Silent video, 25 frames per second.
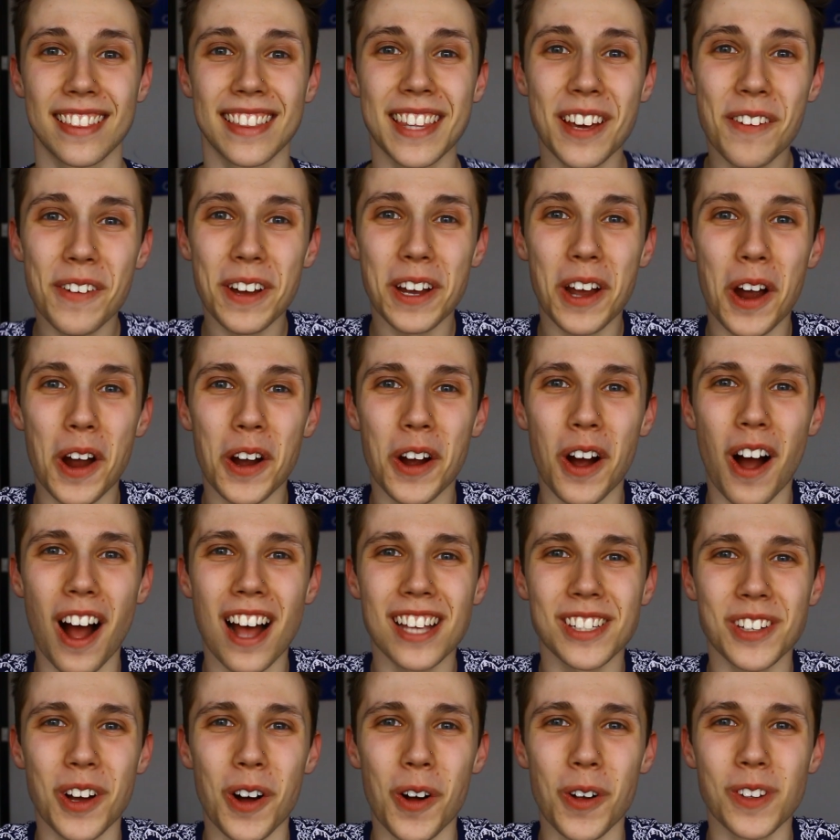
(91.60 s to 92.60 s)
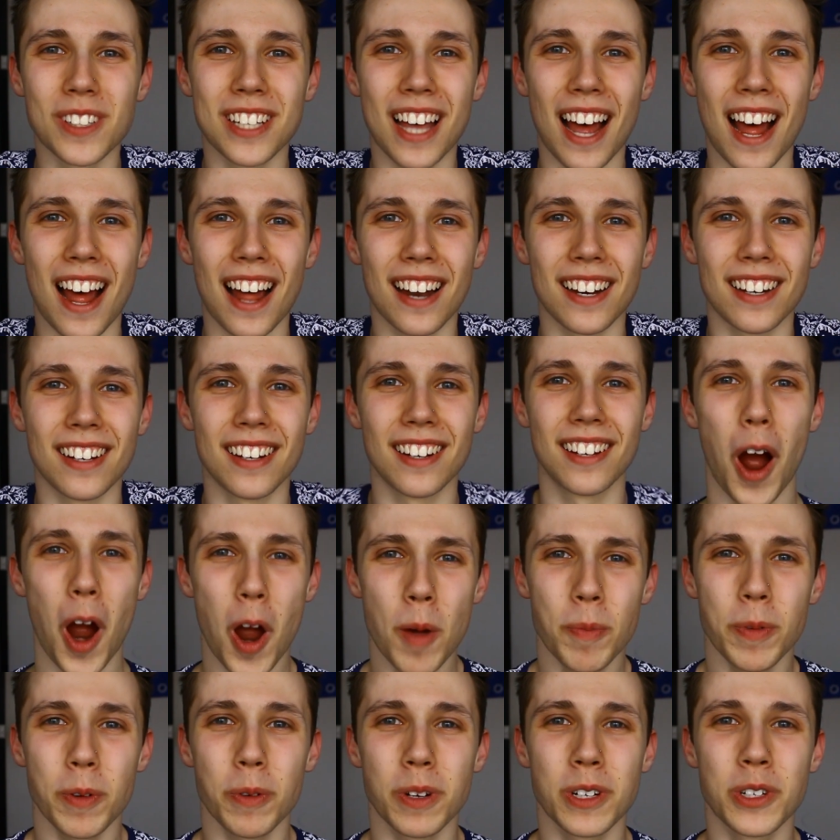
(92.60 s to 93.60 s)
There we go, guys, all done. I
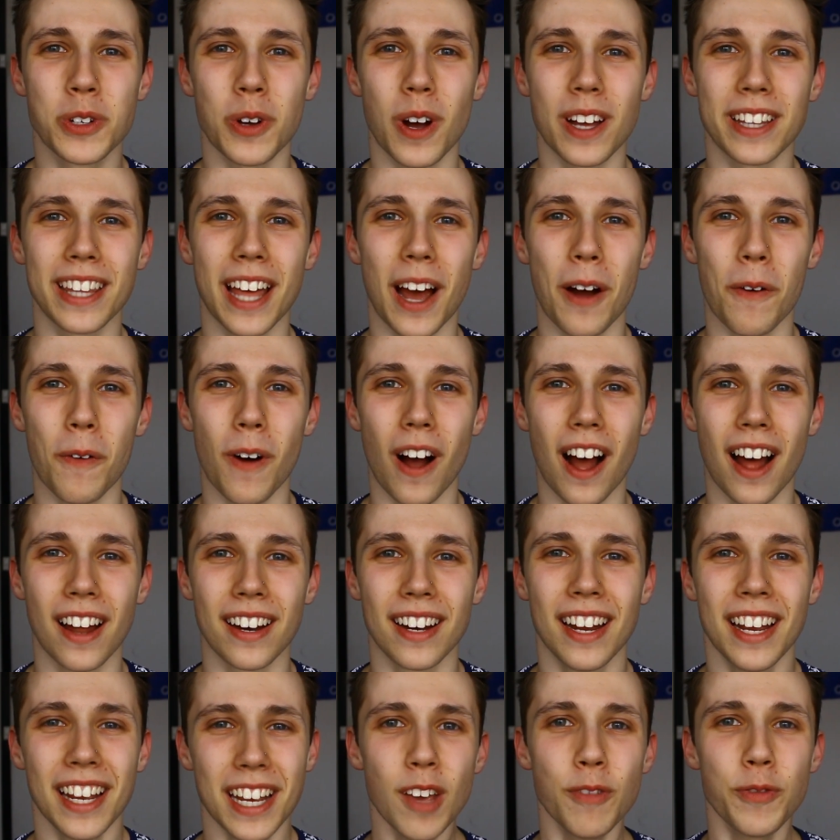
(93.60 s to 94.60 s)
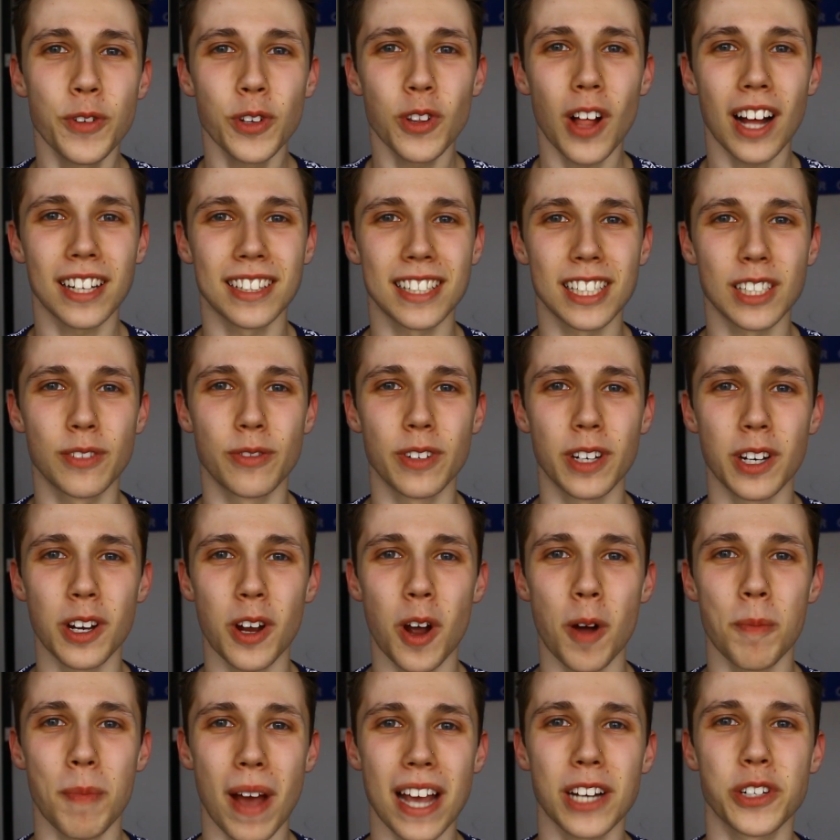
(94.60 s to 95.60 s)
hope you enjoyed that one. If you like this
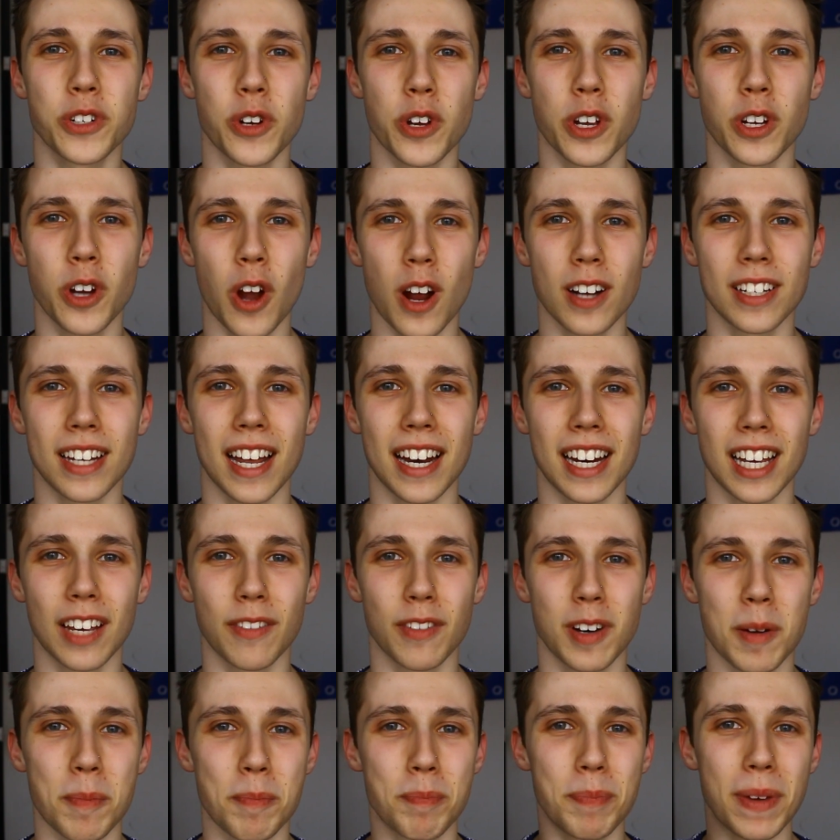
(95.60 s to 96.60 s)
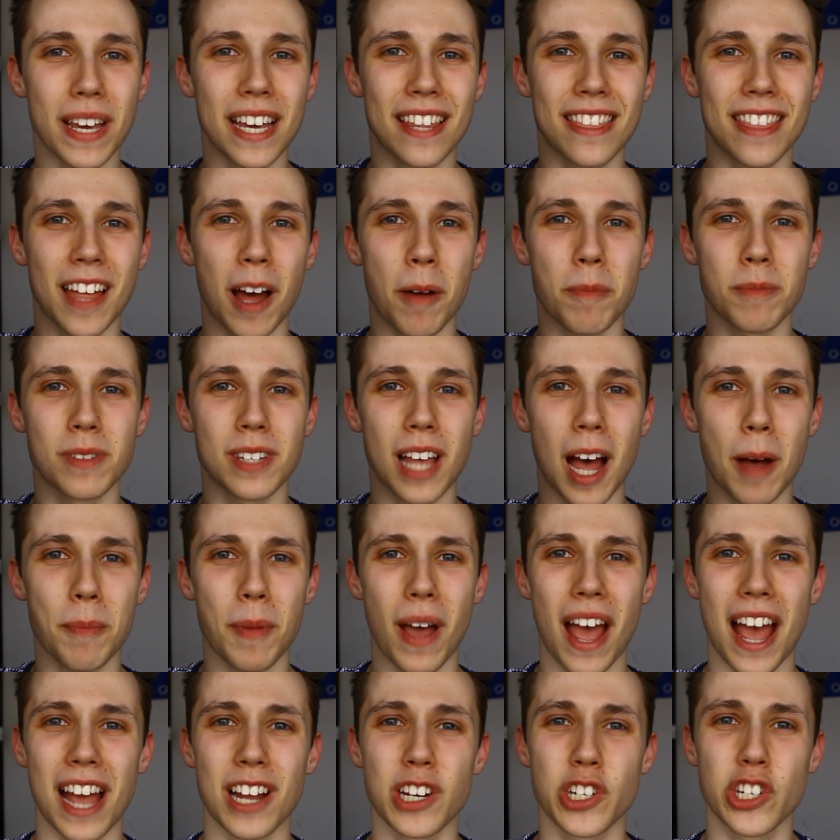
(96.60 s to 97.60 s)
video, make sure you go down and give it a big thumbs
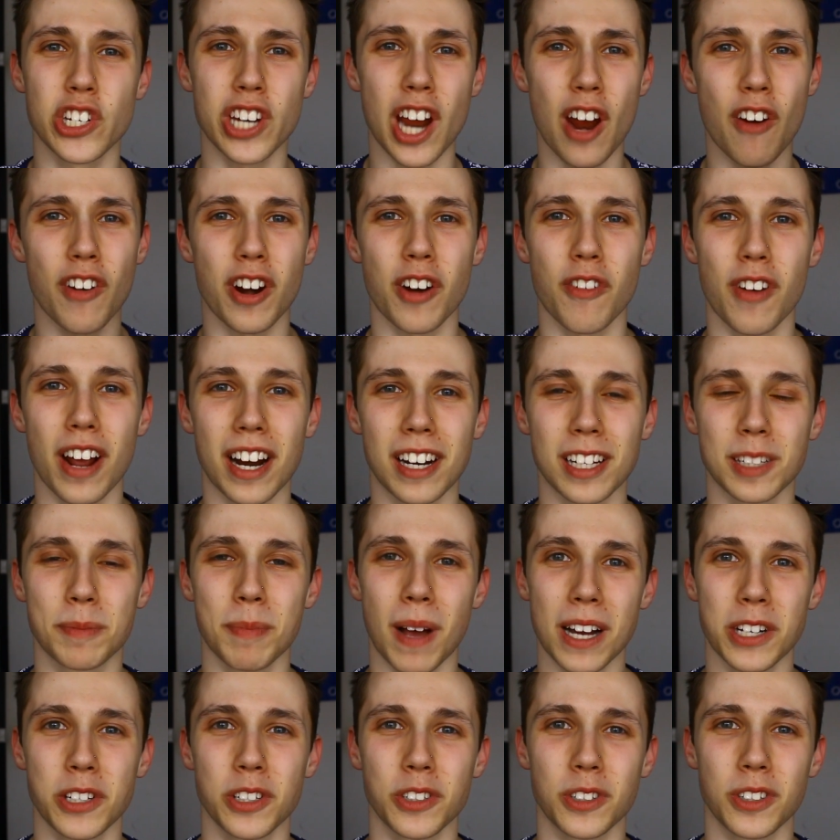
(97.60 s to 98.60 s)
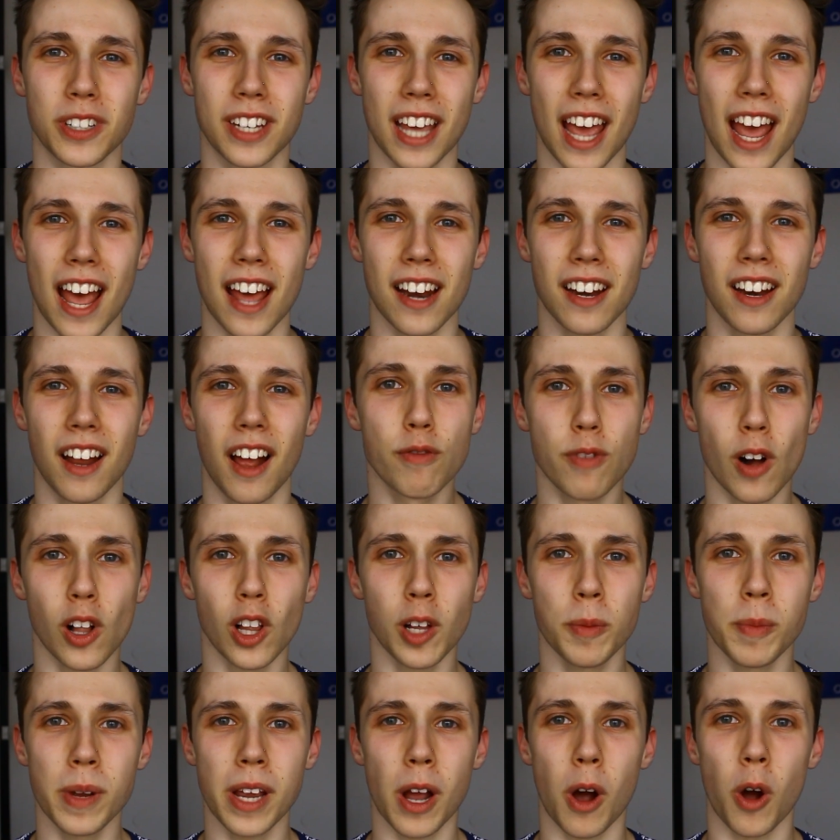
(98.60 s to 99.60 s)
up and share it around as much as you can.
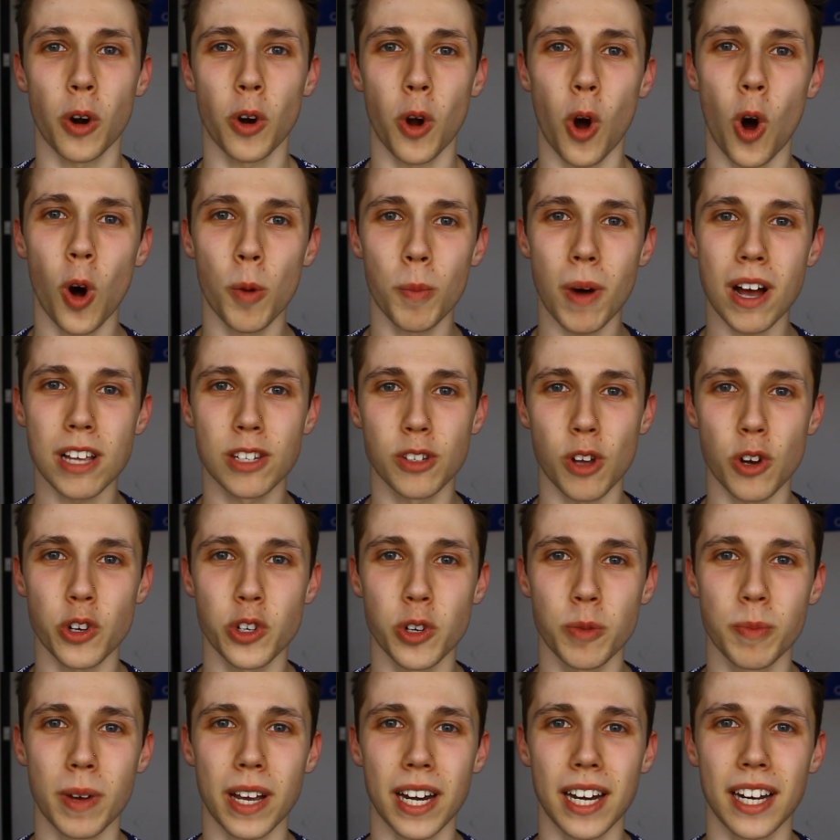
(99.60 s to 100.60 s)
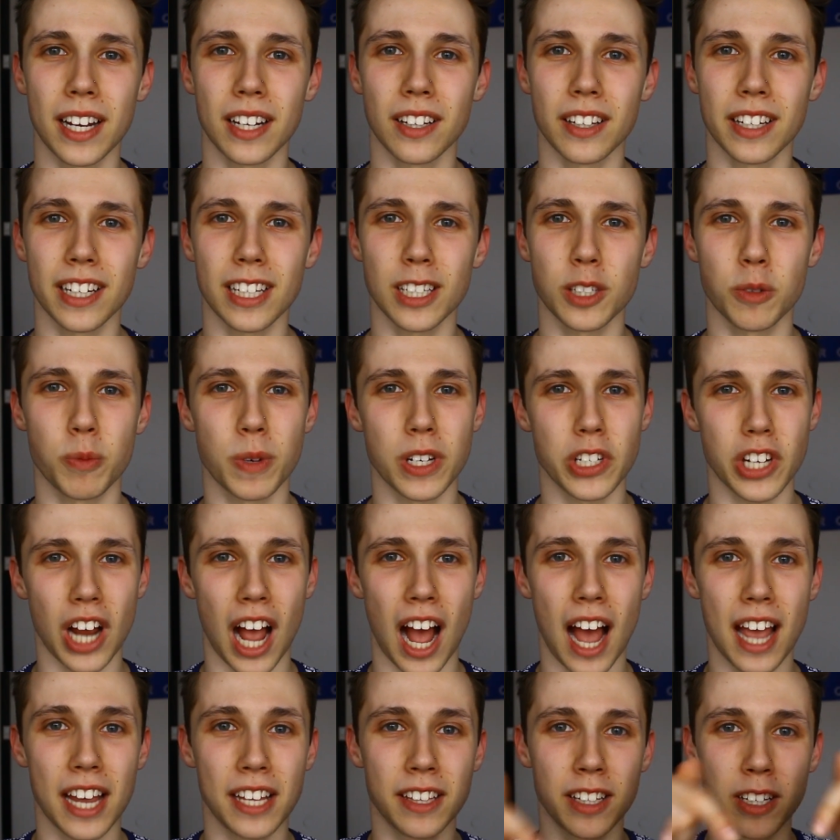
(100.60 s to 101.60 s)
Follow me on all my social media links, which
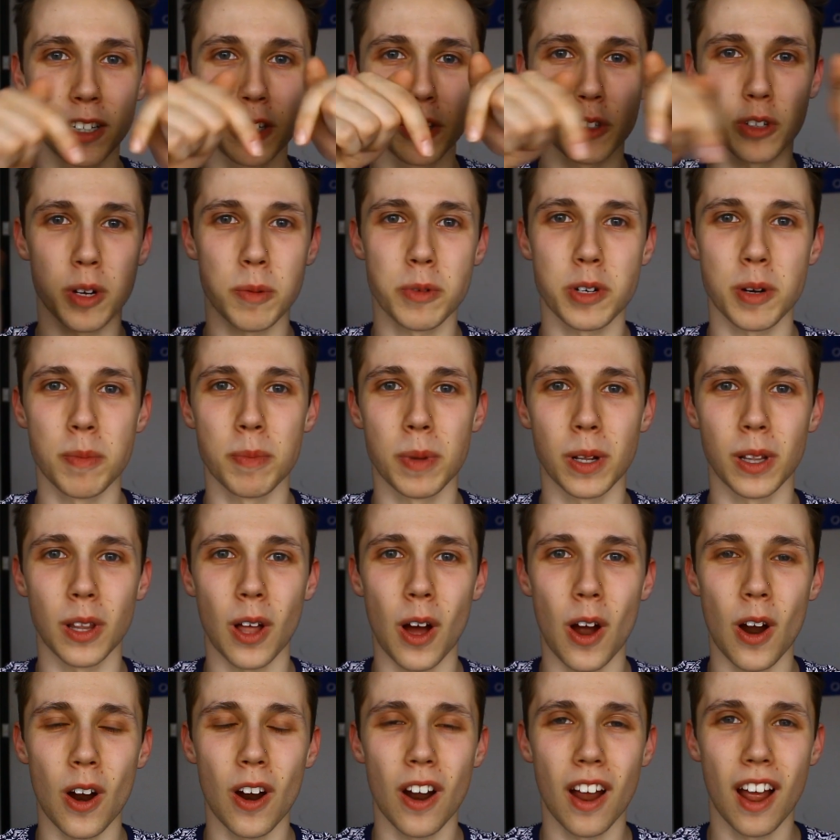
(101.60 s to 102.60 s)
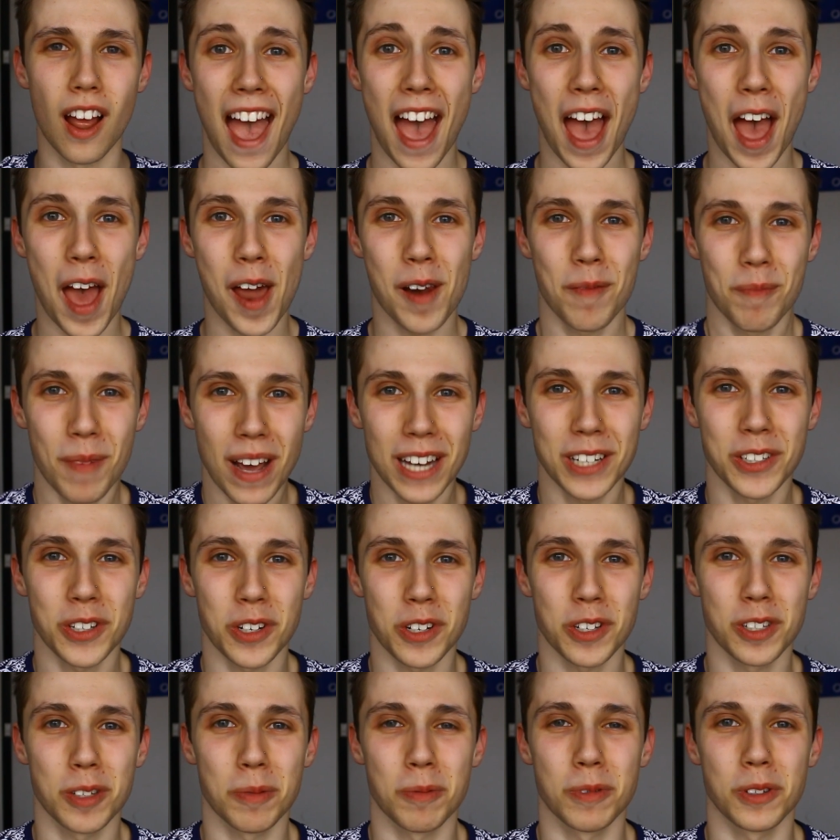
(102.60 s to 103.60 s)
are in the description below. And make sure
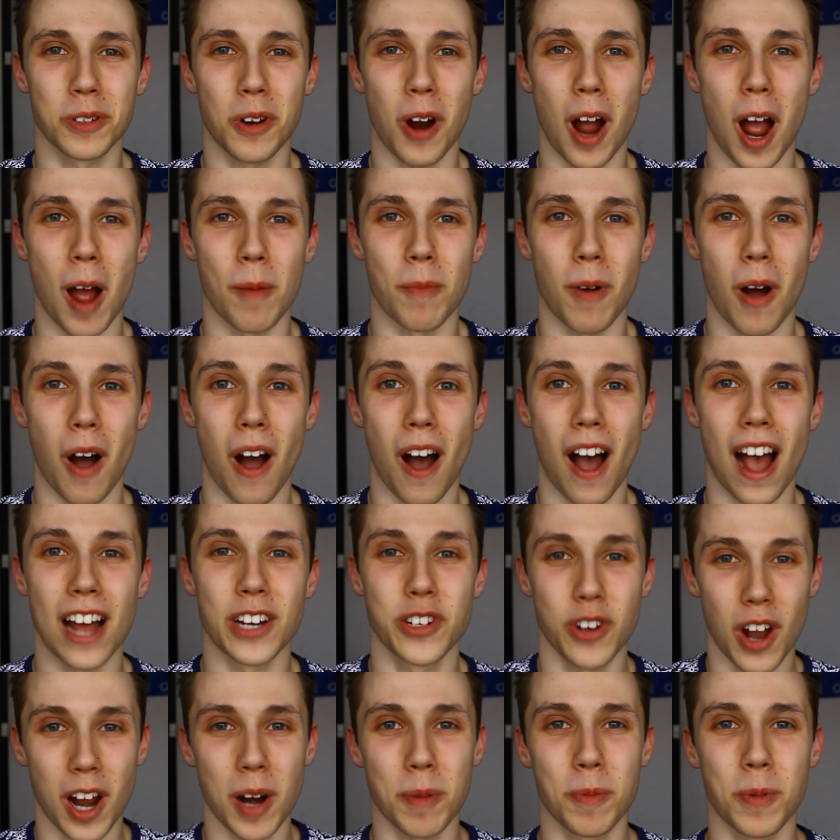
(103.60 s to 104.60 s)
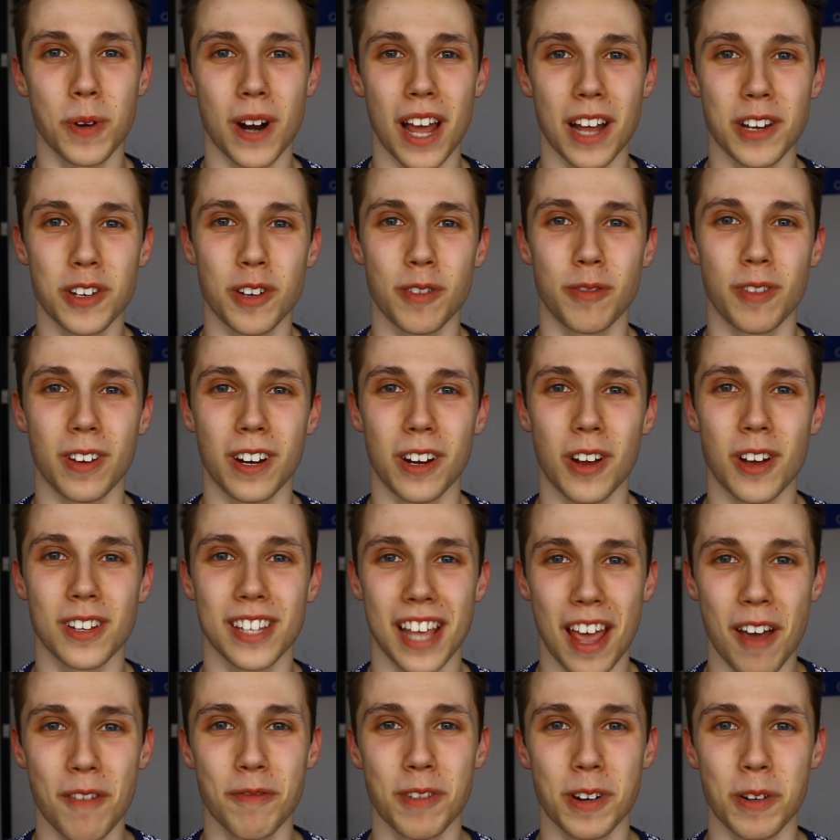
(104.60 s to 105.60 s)
you subscribe. I try to put out new
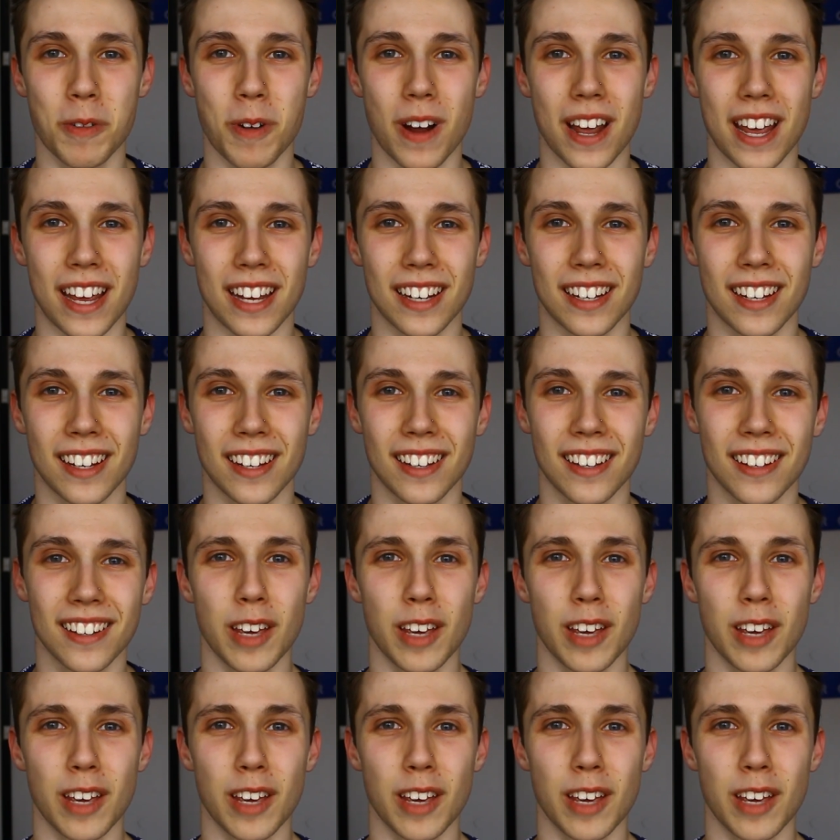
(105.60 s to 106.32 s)
videos every week.